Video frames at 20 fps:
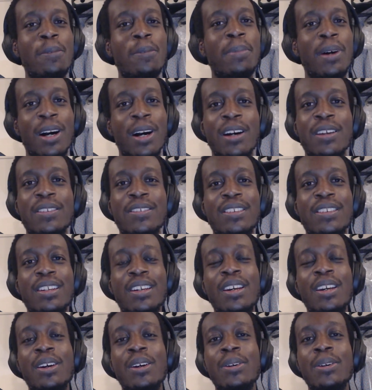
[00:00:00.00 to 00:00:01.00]
past
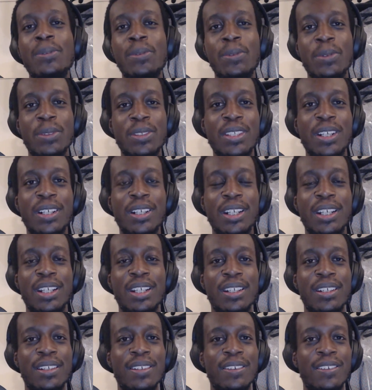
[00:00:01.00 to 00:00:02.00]
Osaka,
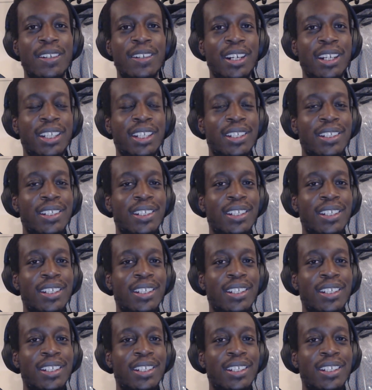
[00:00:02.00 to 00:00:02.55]
right?